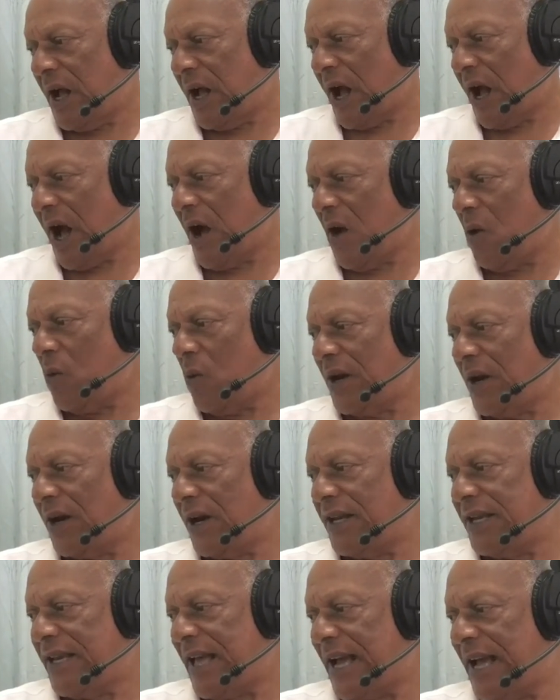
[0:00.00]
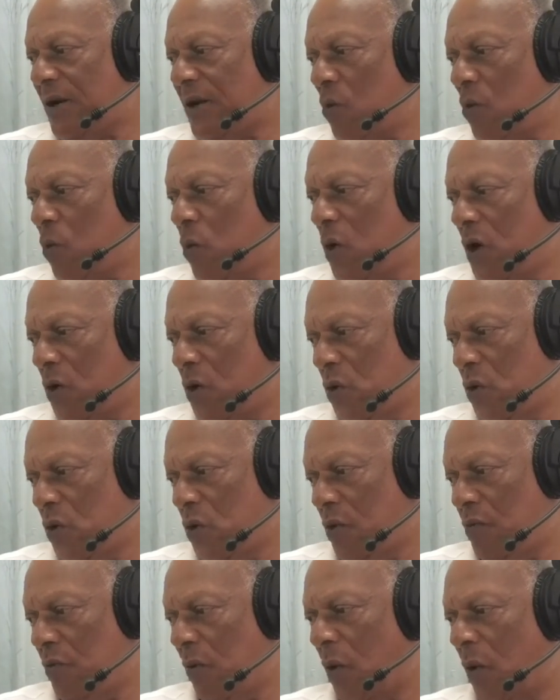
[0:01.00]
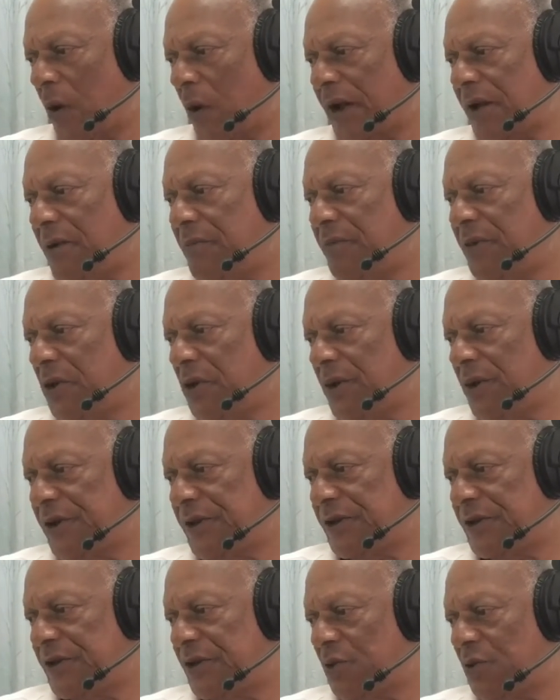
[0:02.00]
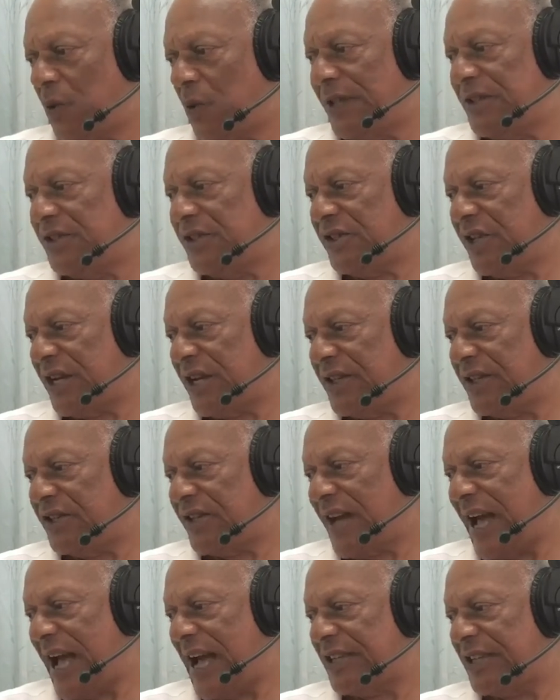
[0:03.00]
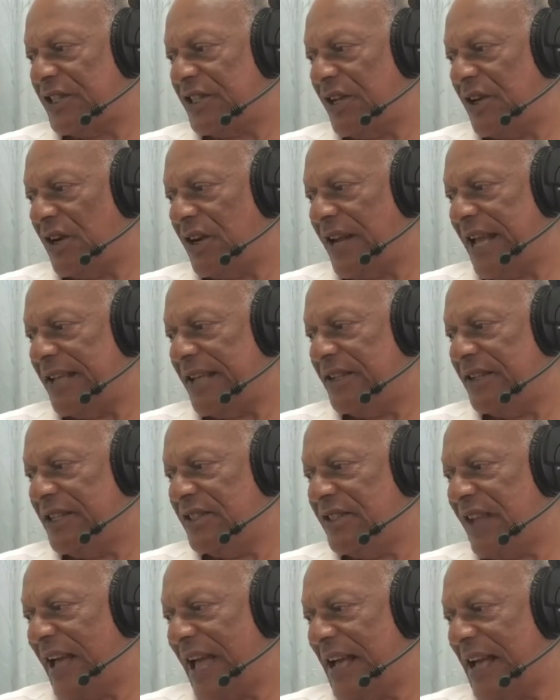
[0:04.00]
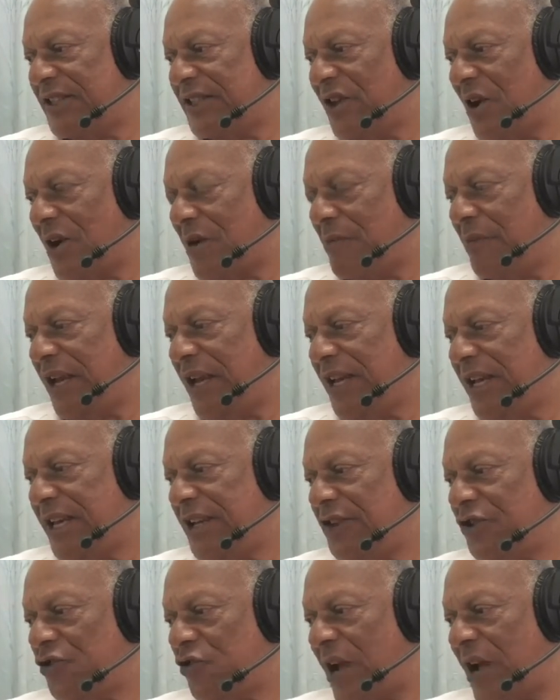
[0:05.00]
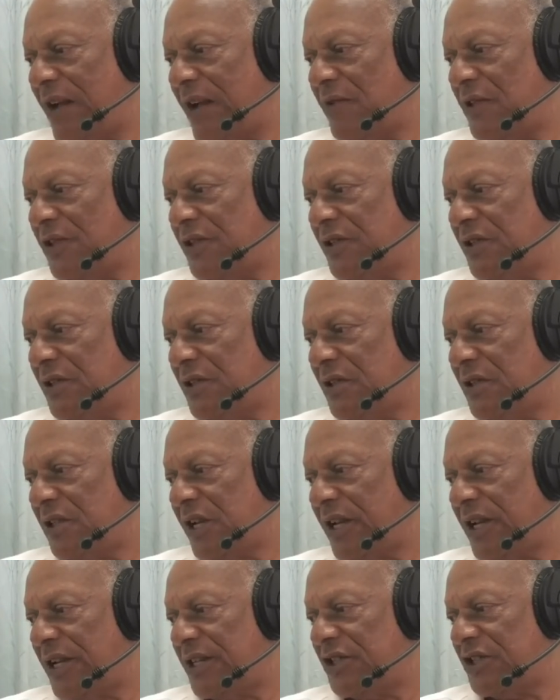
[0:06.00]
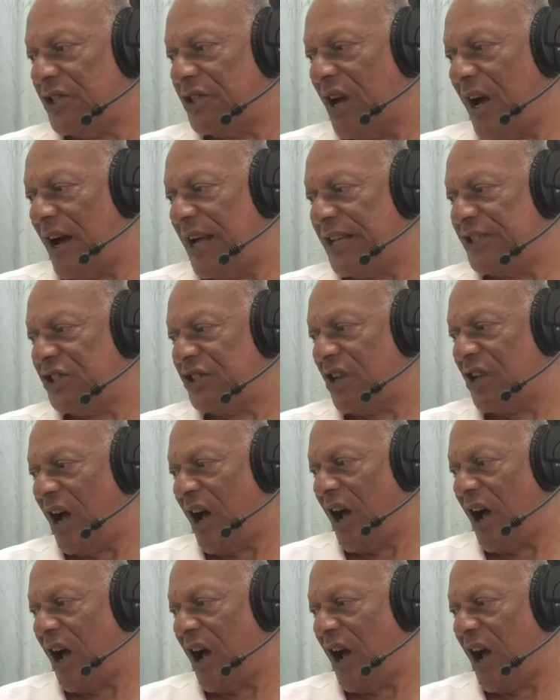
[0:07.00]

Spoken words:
How will LEAD woo more commuters when ticket tax and landing tax are making travel tickets cost